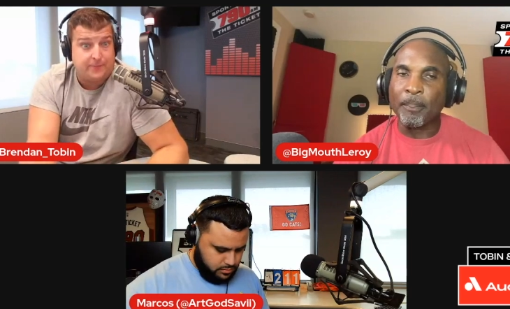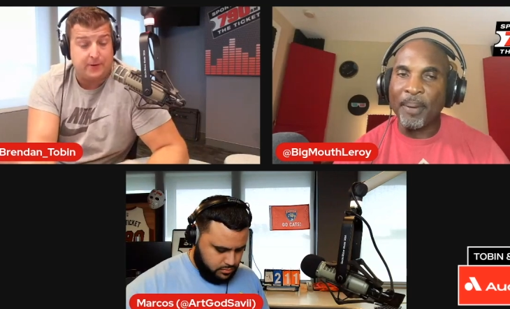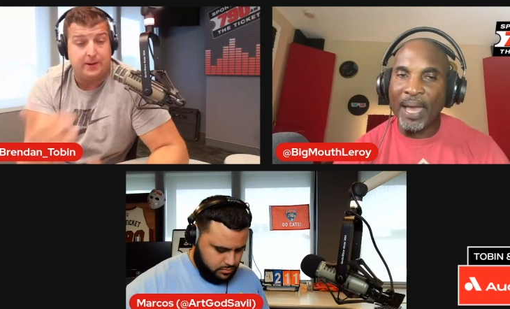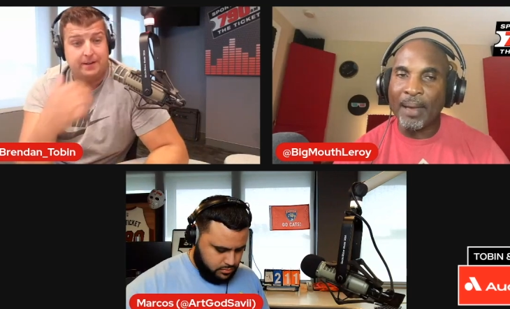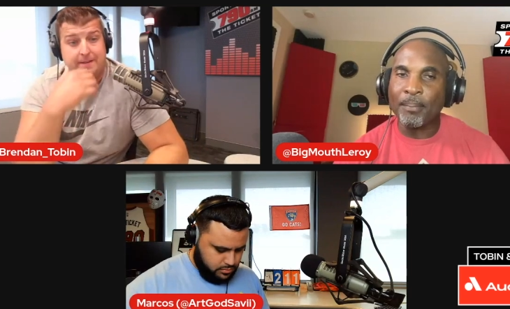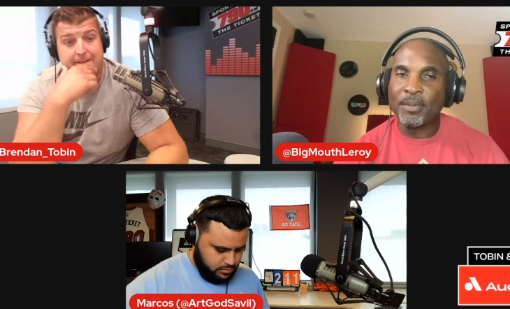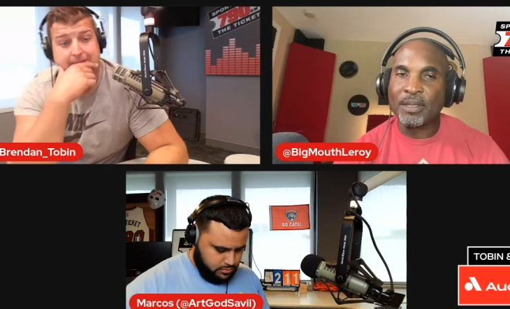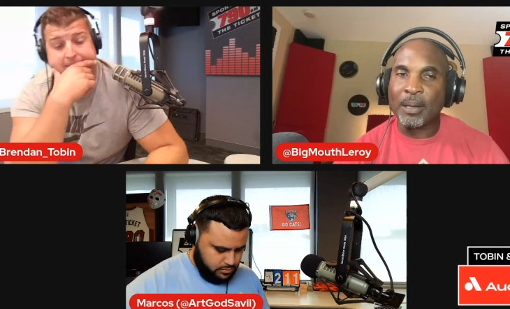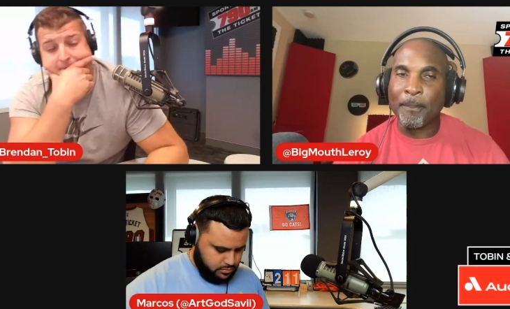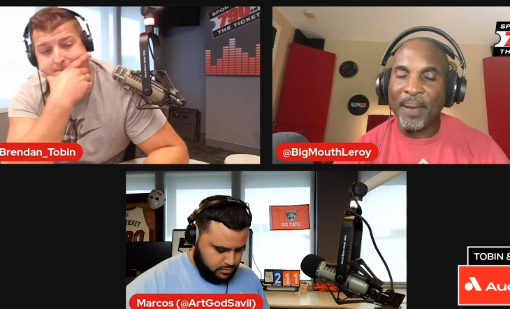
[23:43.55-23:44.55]
Speaker 1: Bam, the
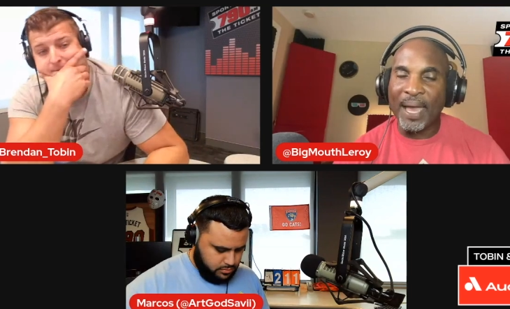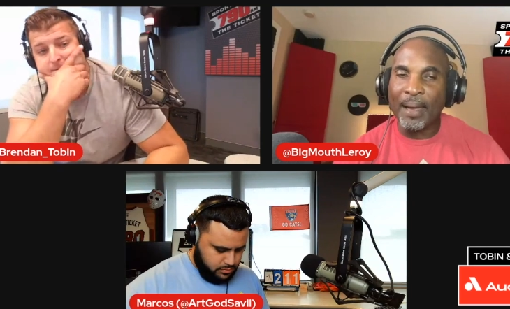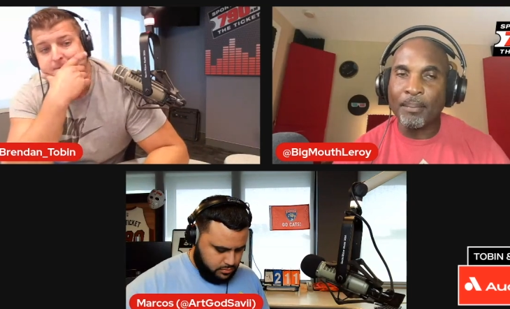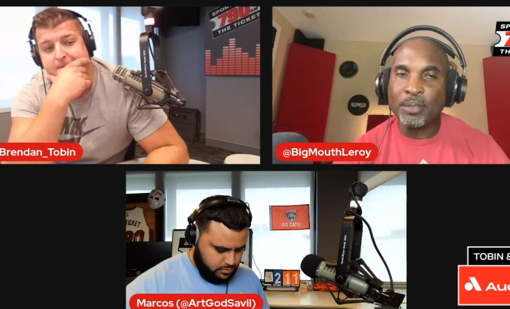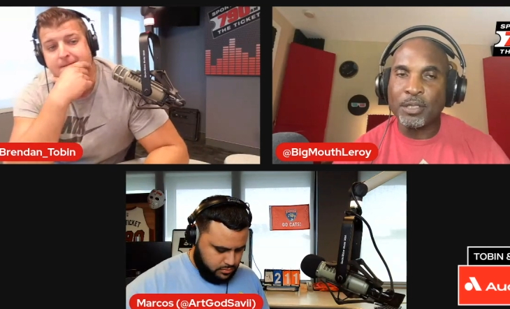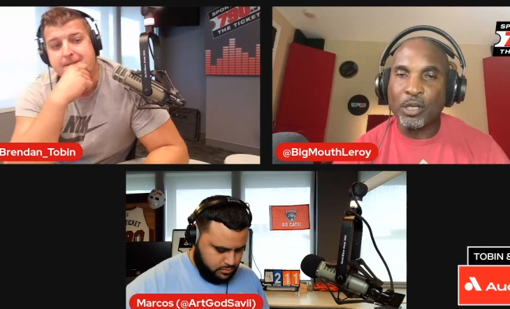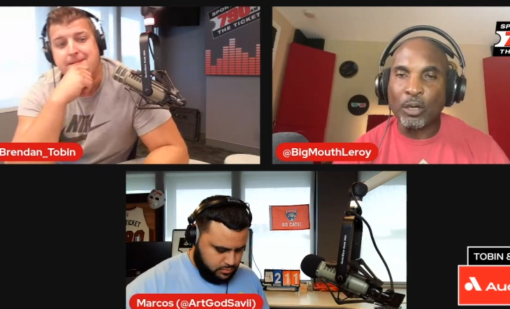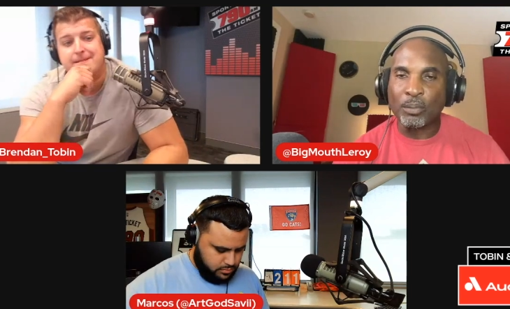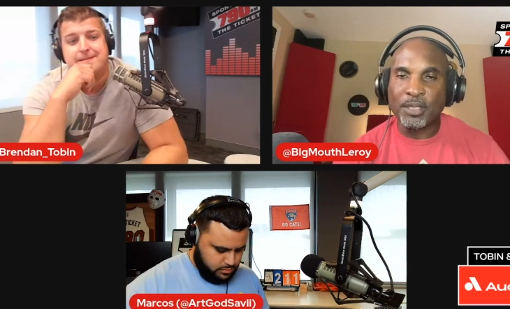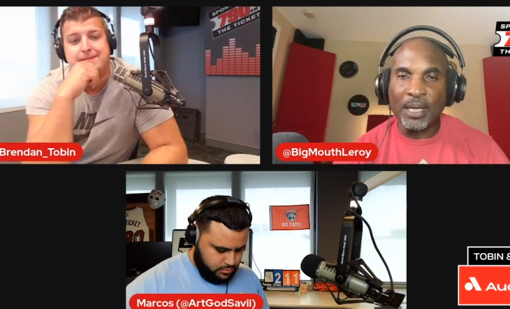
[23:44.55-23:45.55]
Bam
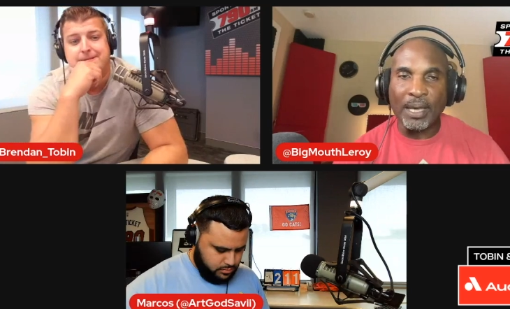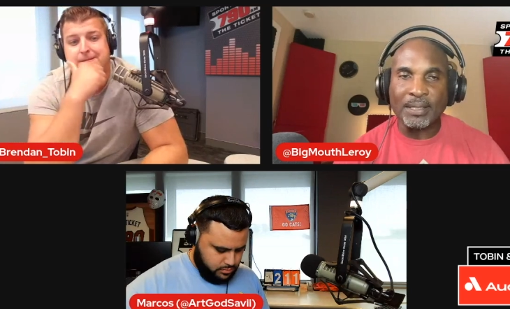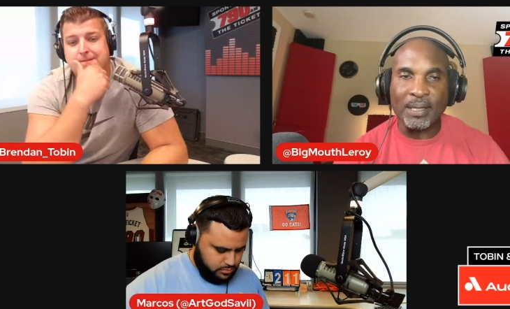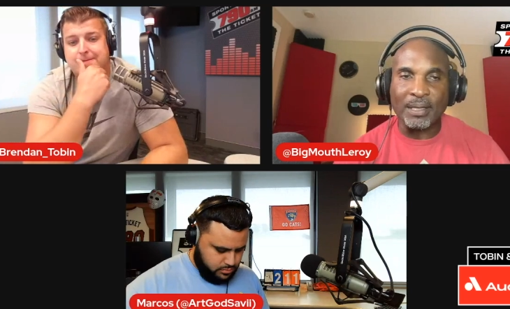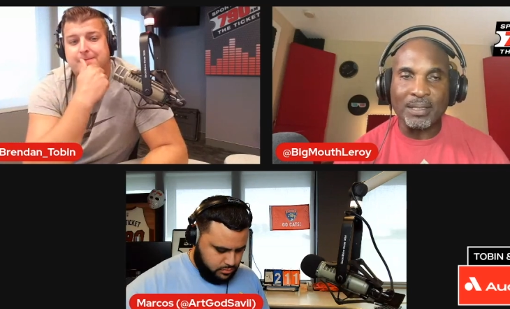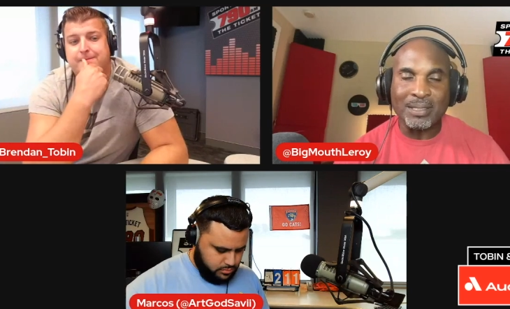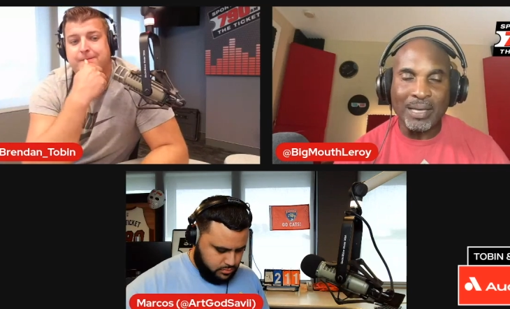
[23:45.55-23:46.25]
circumstance and the Tyler